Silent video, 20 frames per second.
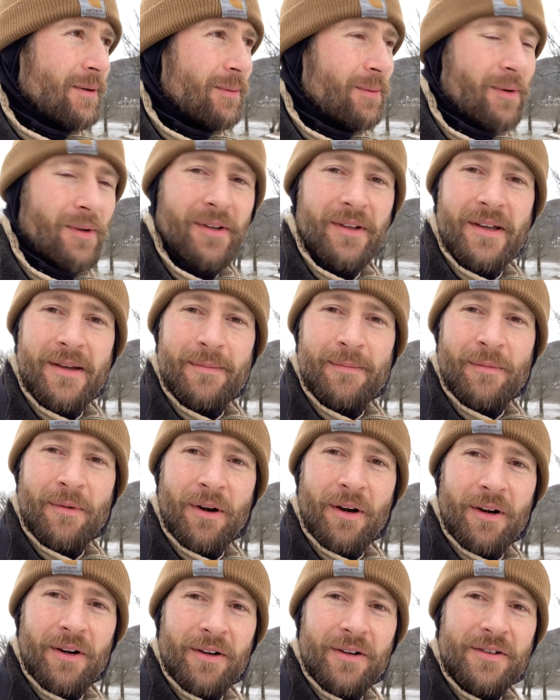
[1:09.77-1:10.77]
will
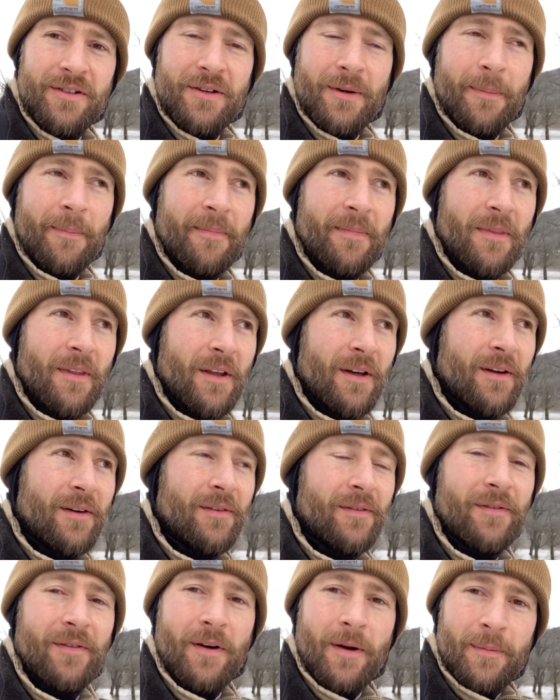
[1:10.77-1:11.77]
emerge
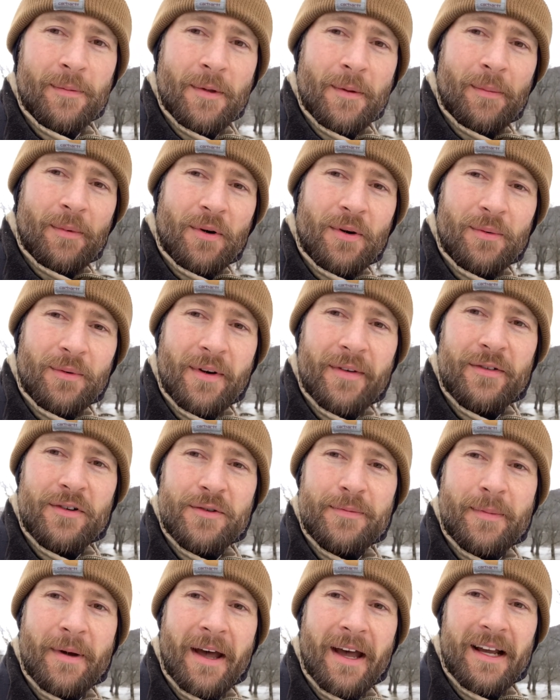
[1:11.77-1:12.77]
from the
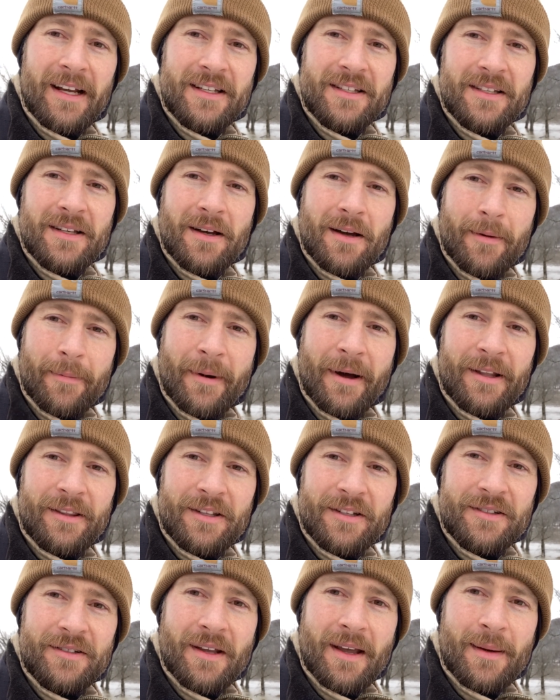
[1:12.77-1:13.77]
river's banks about
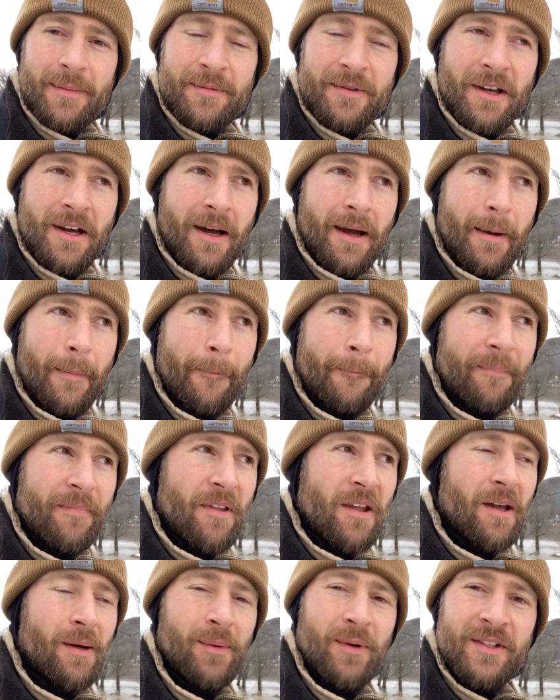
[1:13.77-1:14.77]
the same
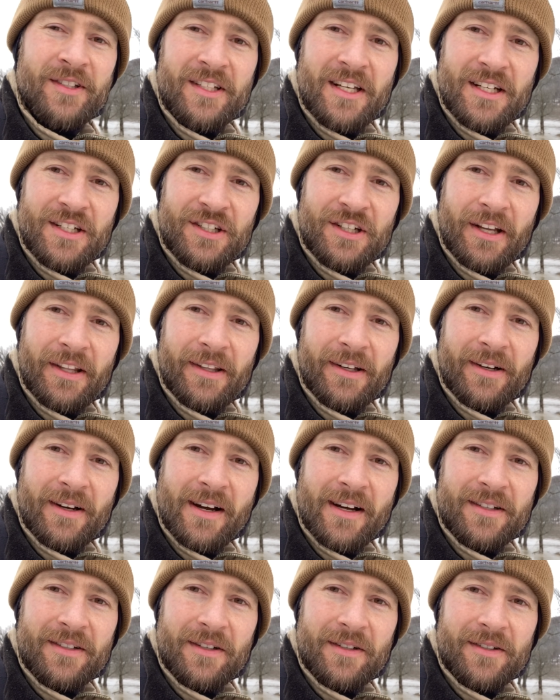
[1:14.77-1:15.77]
time. And once they shed their
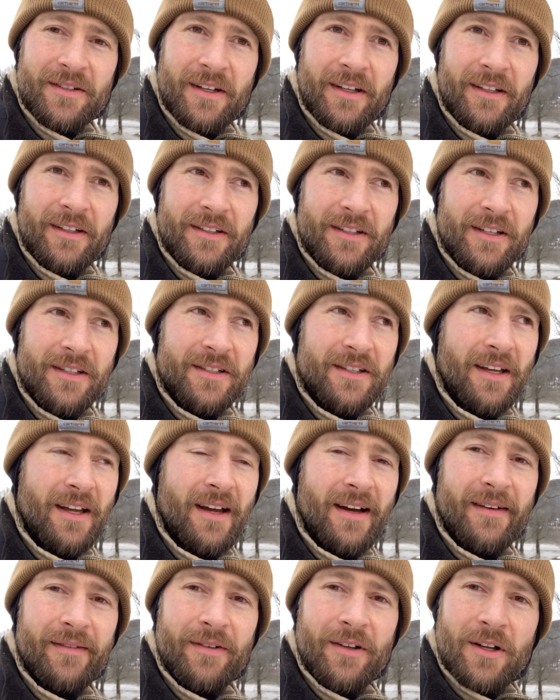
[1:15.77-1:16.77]
exoskeletons, they
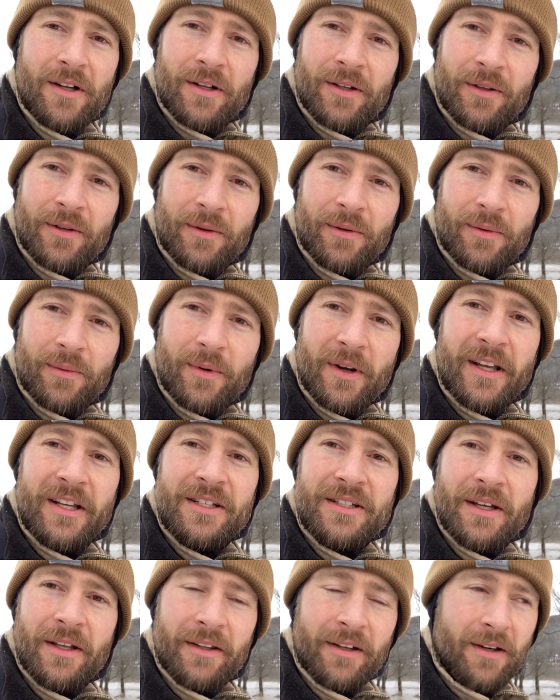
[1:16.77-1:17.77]
have little
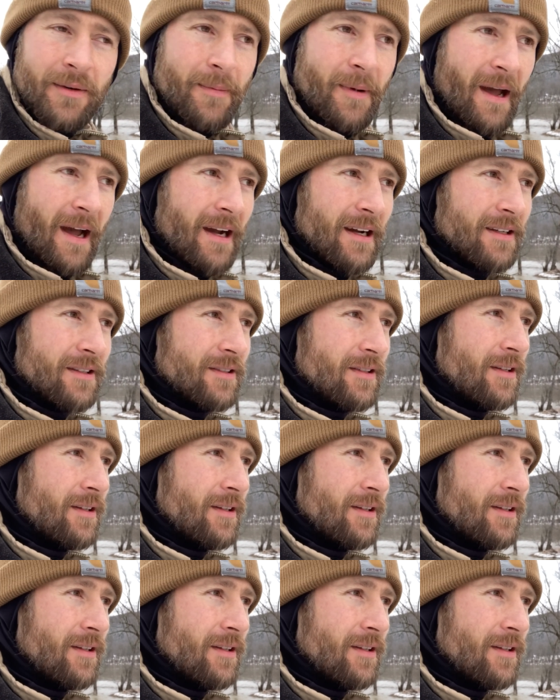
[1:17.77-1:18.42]
wings on their backs.